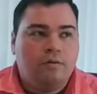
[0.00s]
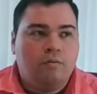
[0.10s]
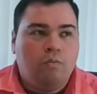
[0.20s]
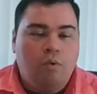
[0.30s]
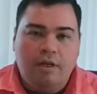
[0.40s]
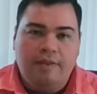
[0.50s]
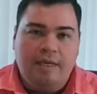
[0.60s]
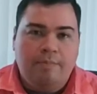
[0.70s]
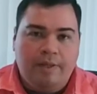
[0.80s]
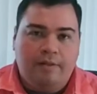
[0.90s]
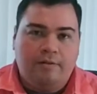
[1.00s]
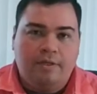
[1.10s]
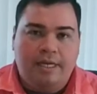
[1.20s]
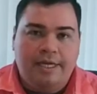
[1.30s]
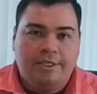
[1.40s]
one of the umbilical
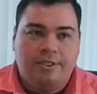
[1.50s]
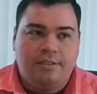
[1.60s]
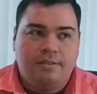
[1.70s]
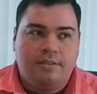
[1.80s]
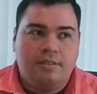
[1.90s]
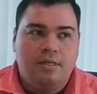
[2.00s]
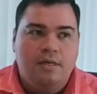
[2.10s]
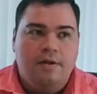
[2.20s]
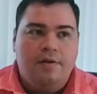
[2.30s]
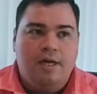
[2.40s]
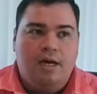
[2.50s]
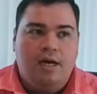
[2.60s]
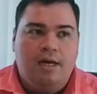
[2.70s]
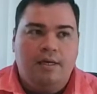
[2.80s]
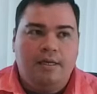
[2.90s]
connections,
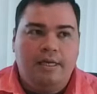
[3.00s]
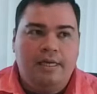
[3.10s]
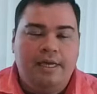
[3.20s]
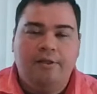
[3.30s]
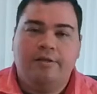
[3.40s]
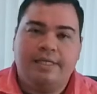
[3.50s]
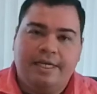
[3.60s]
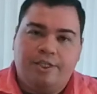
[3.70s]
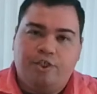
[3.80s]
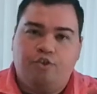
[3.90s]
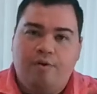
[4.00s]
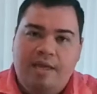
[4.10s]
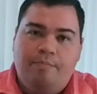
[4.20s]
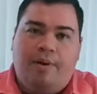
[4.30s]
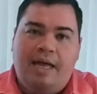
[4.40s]
it looks like a
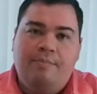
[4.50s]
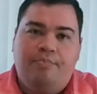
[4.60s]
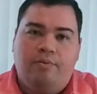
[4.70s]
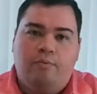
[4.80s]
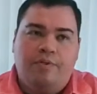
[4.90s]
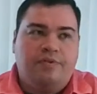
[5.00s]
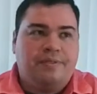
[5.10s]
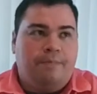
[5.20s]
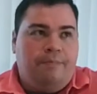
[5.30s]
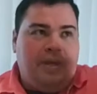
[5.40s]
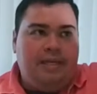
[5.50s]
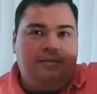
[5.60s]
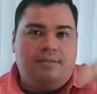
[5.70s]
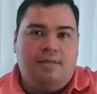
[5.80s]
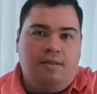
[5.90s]
straight pipe with some
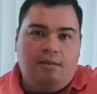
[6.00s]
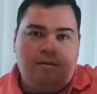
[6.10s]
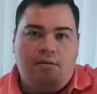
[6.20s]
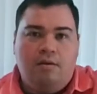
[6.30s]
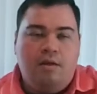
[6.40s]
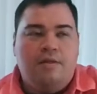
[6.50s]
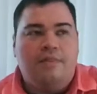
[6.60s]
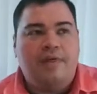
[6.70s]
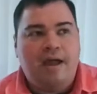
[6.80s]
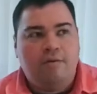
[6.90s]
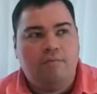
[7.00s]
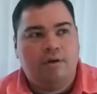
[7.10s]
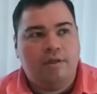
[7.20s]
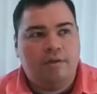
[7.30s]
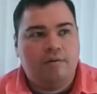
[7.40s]
bends in it. That
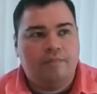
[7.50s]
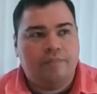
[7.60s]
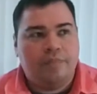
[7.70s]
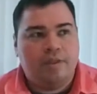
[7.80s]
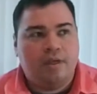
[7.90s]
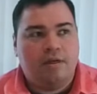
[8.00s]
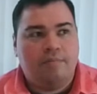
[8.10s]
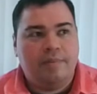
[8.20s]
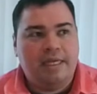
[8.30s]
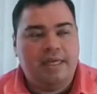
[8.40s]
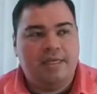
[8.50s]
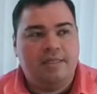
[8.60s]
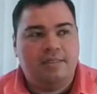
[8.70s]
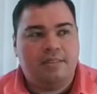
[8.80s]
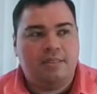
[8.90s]
one
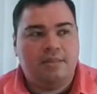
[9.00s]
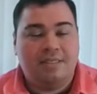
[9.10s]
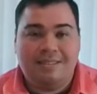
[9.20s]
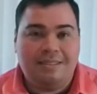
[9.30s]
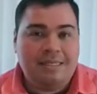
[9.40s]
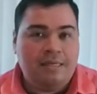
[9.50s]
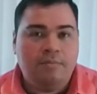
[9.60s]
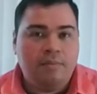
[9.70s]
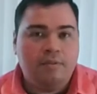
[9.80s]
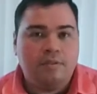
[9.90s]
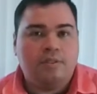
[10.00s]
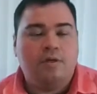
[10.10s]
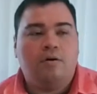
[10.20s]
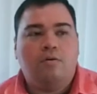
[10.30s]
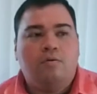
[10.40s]
is the steam.
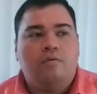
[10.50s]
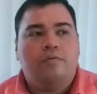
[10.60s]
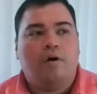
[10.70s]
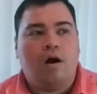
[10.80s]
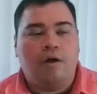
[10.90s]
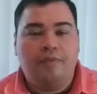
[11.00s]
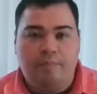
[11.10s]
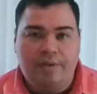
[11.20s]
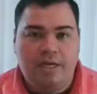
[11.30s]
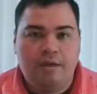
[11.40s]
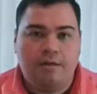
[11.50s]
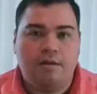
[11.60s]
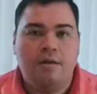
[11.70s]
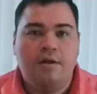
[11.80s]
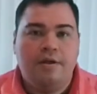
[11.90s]
So on the
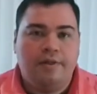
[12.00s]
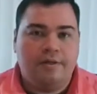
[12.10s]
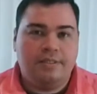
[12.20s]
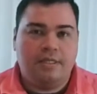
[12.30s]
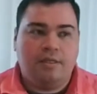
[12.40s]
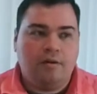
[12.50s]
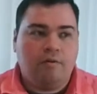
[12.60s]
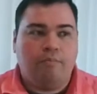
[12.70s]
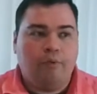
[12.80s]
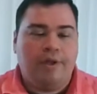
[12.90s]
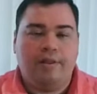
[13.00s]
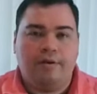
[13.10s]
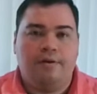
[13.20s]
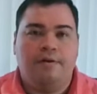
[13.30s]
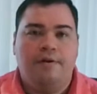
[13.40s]
pier, there's a little
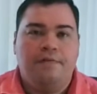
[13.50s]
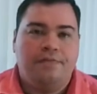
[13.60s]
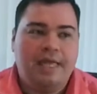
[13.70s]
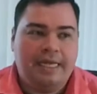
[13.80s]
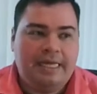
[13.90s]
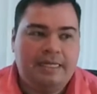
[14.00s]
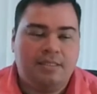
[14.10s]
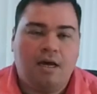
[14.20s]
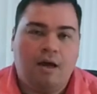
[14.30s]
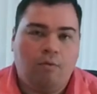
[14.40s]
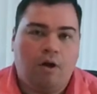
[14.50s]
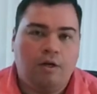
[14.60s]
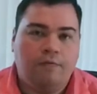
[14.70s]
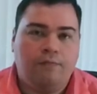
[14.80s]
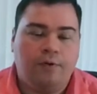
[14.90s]
boiler that heats hot
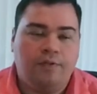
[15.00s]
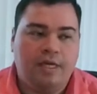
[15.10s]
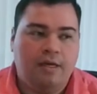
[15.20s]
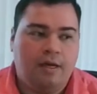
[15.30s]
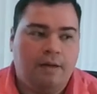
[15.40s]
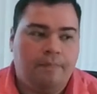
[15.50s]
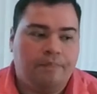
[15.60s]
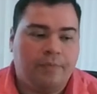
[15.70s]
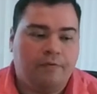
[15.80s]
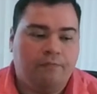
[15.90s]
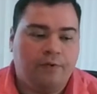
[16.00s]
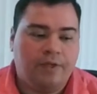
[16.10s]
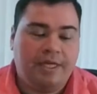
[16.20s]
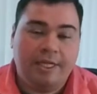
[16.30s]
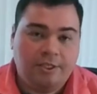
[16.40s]
water for
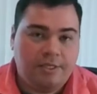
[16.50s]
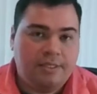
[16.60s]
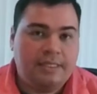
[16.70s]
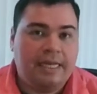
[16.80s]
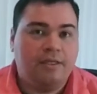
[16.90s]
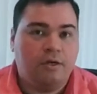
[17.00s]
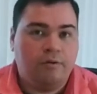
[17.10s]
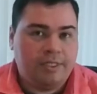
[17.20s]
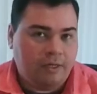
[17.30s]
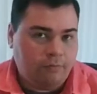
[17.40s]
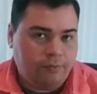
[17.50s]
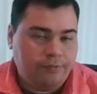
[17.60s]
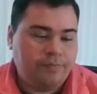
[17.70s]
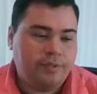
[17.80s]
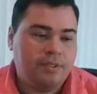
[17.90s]
the kitchens and the hotel
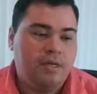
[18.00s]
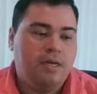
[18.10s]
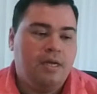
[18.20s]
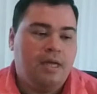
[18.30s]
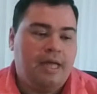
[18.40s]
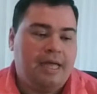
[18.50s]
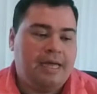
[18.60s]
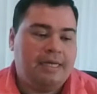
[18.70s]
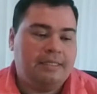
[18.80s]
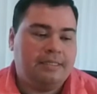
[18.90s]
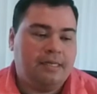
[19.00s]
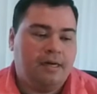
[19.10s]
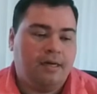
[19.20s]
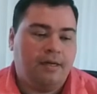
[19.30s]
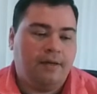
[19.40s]
rooms, and
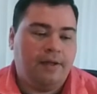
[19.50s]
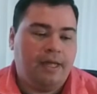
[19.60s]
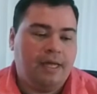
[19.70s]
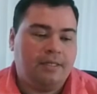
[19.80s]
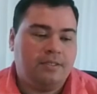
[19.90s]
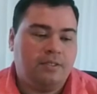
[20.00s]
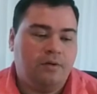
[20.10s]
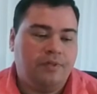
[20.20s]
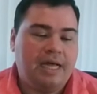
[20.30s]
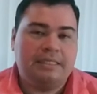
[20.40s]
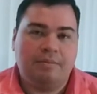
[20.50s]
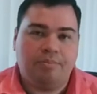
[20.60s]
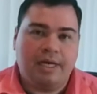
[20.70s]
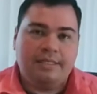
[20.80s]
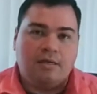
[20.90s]
so that
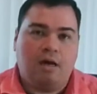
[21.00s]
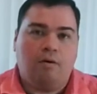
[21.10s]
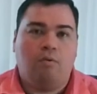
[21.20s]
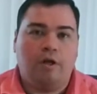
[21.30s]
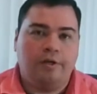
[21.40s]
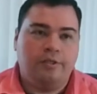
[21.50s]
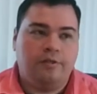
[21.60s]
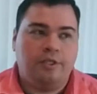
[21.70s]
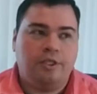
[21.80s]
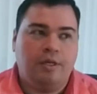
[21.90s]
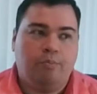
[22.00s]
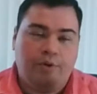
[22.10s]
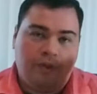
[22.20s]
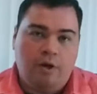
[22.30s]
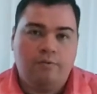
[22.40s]
supplies hot water to the ship
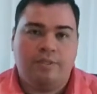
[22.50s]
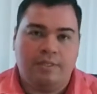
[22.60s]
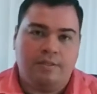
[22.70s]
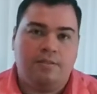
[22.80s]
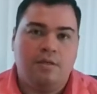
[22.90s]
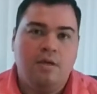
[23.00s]
with hoses.